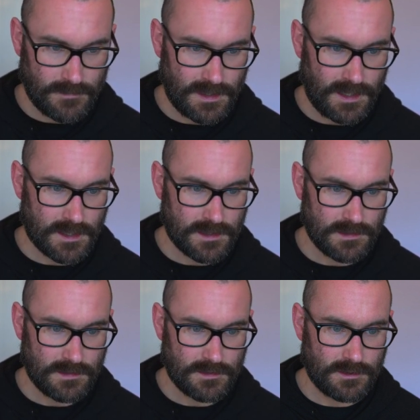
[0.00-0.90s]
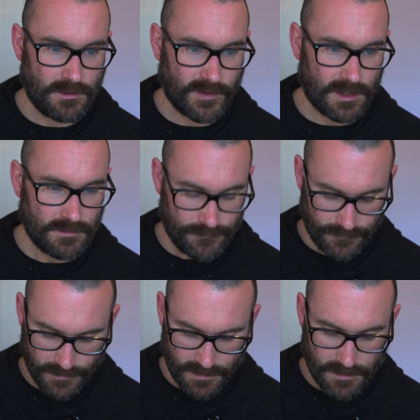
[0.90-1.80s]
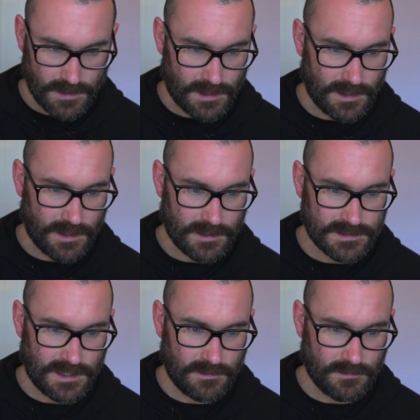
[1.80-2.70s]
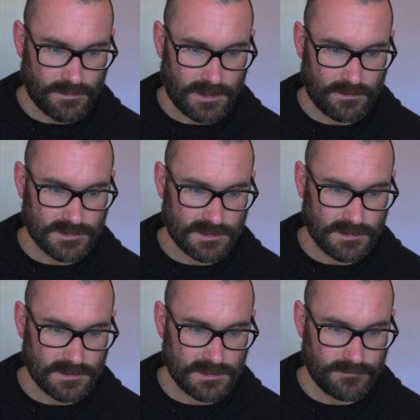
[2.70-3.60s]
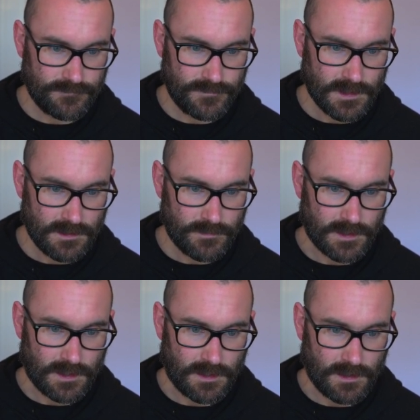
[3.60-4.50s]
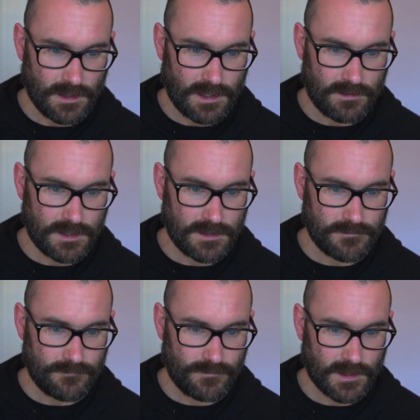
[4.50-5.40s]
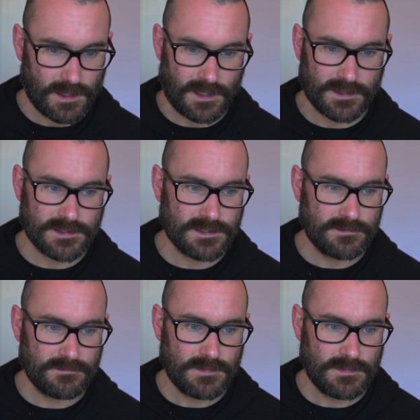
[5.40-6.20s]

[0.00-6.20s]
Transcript: make over 10,000 per hour as.